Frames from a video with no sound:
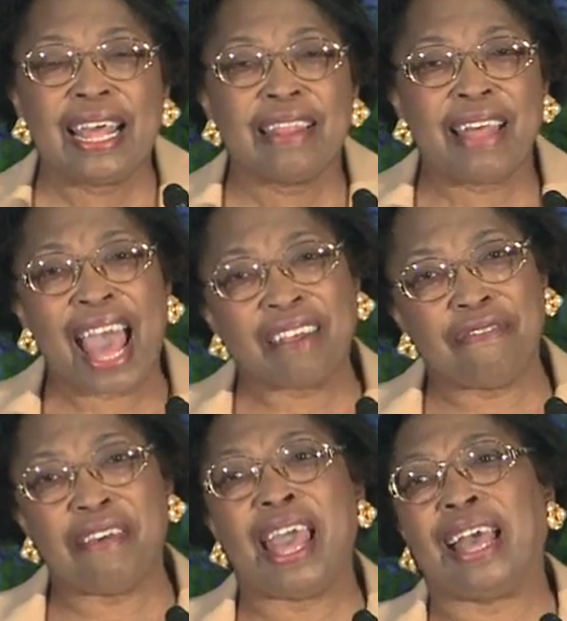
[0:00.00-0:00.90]
That
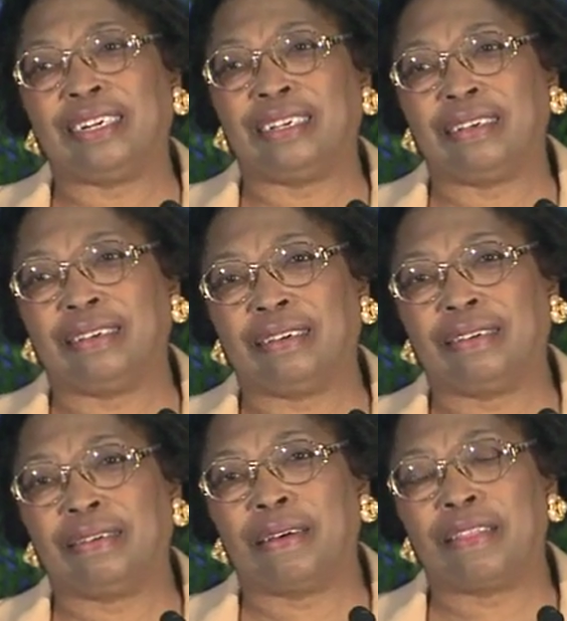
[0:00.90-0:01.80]
event,
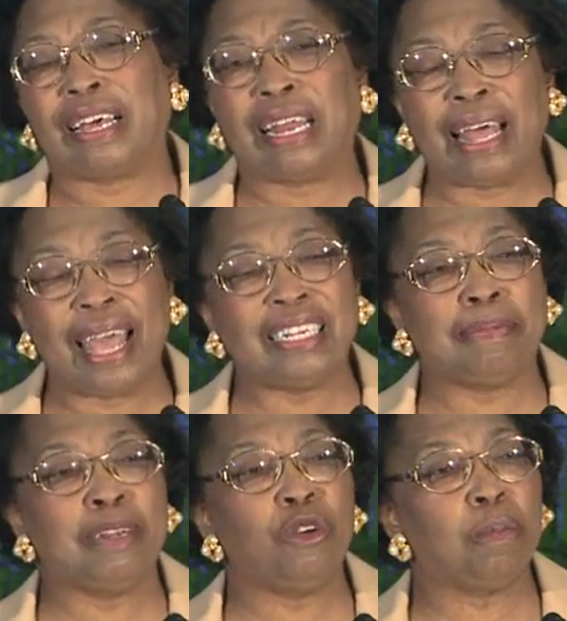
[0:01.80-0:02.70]
the
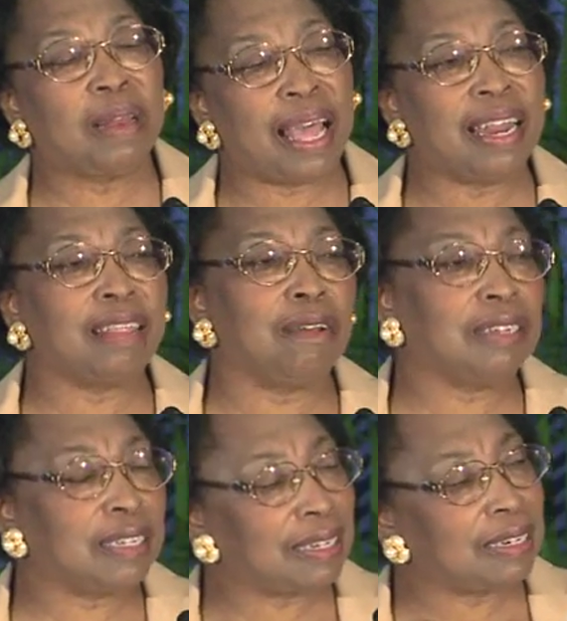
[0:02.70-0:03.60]
Klansmen who planted
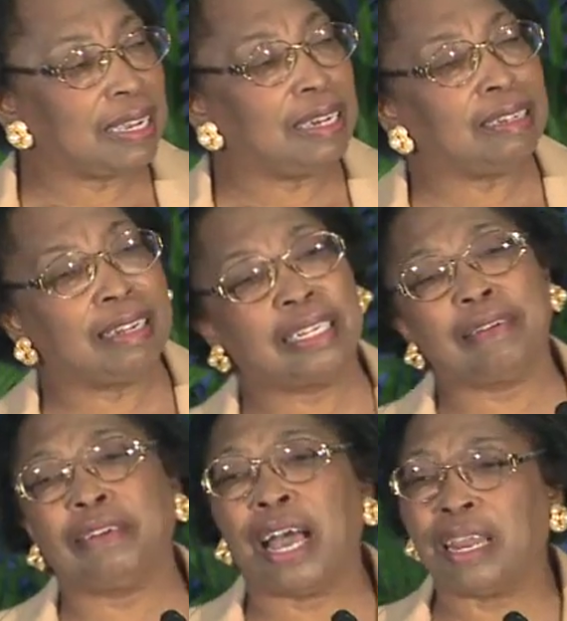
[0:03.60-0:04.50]
those 16 sticks
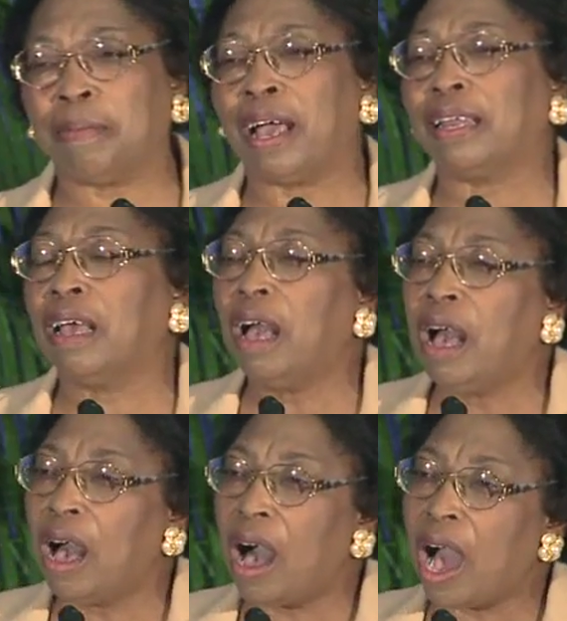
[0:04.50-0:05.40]
of dynamite
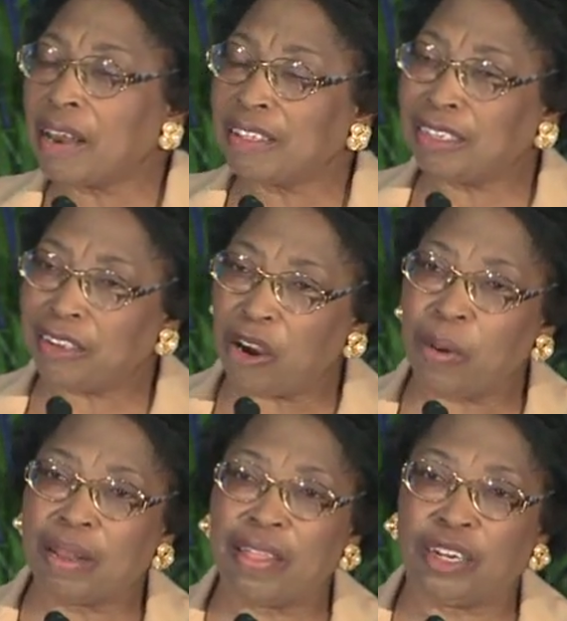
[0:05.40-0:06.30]
under the
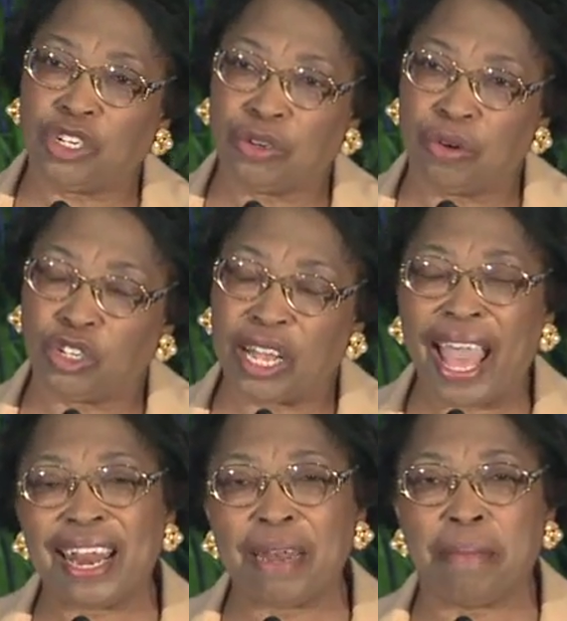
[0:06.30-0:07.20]
stairwell of that church
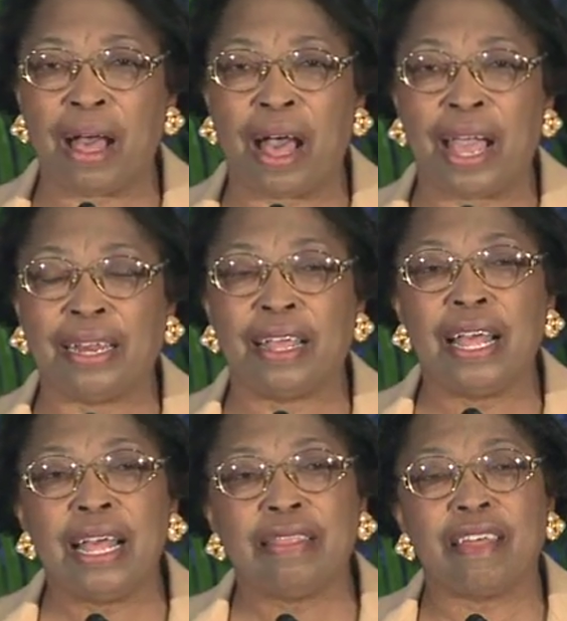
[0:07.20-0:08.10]
had in mind
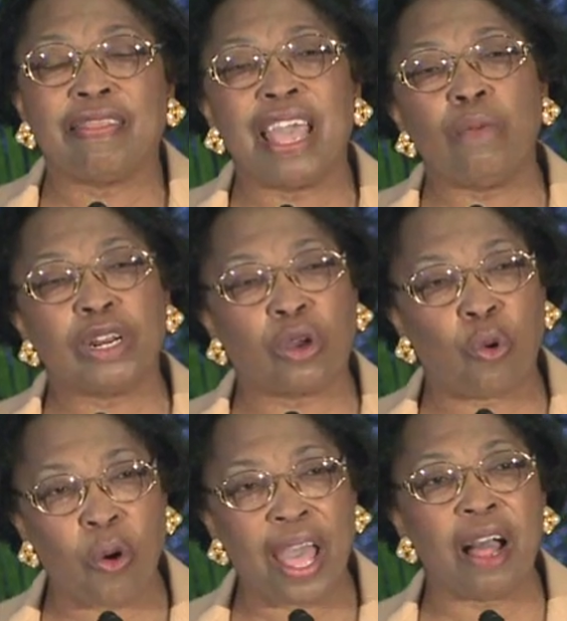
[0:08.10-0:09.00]
that they would
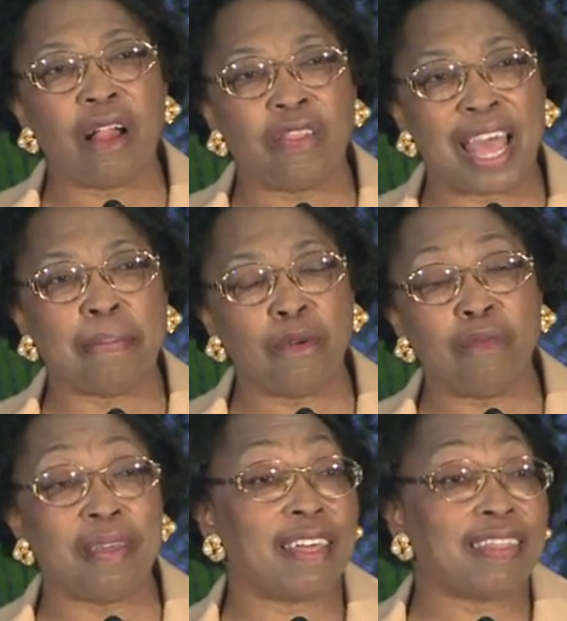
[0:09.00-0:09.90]
quell that
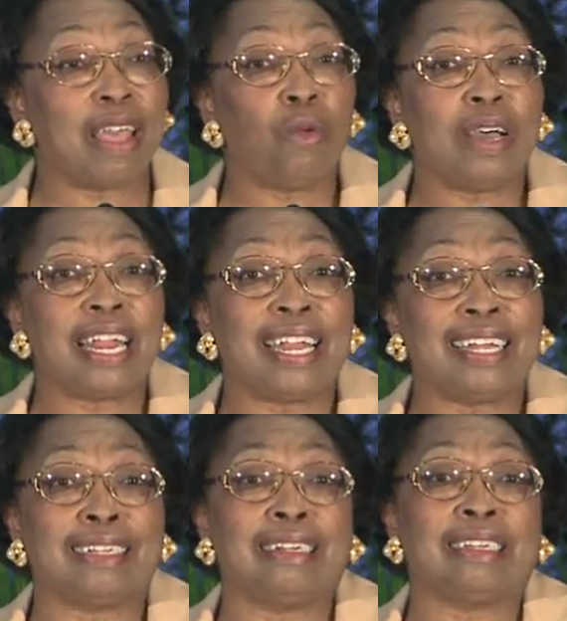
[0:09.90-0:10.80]
movement, that they would, in
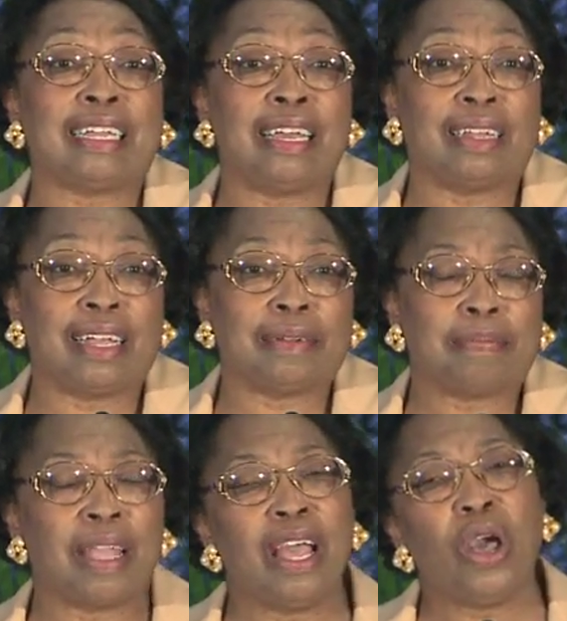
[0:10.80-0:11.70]
essence, kill it.
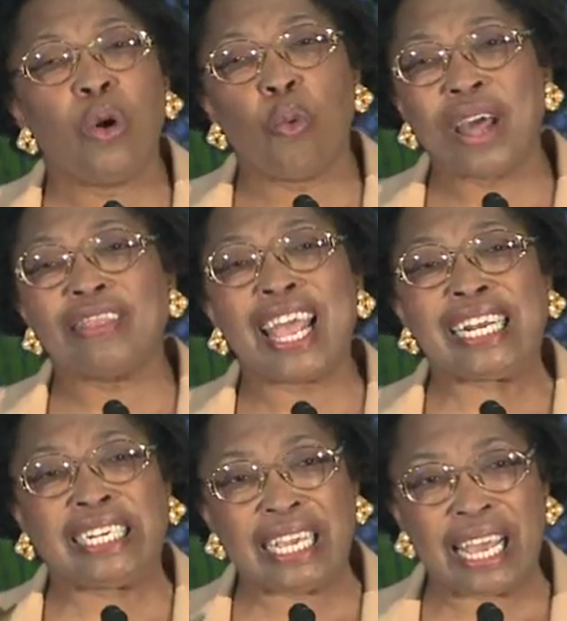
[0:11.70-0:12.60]
What they
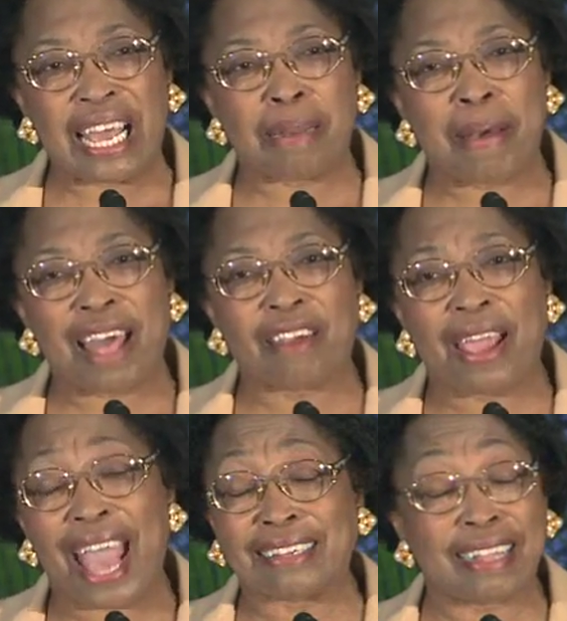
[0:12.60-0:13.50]
did by
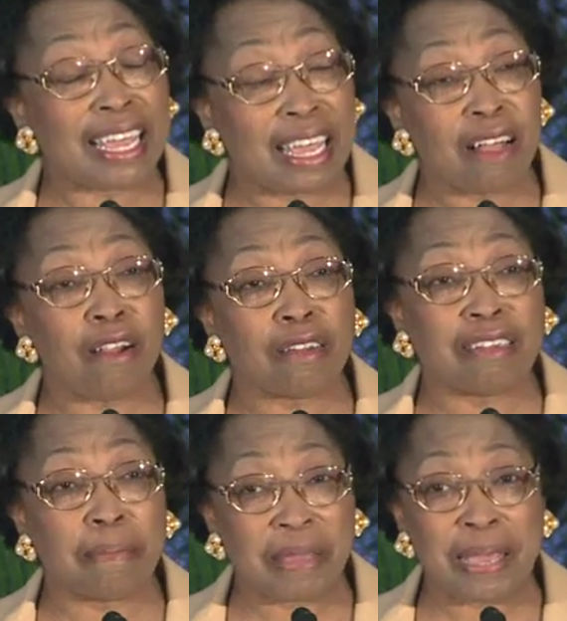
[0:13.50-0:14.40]
their acts, they killed
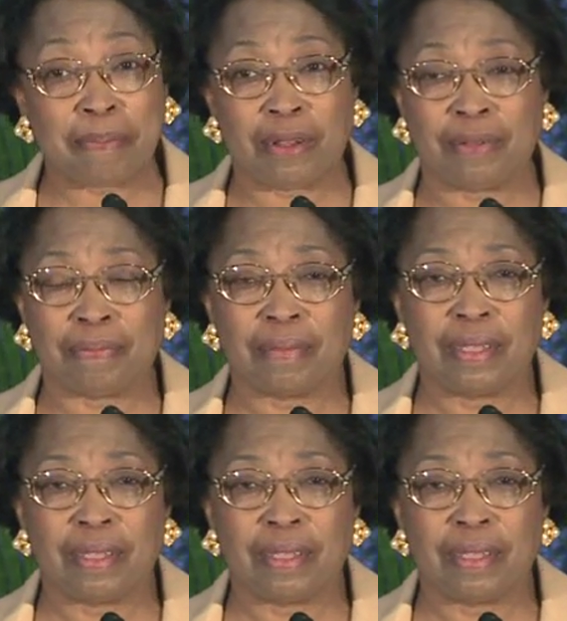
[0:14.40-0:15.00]
some people,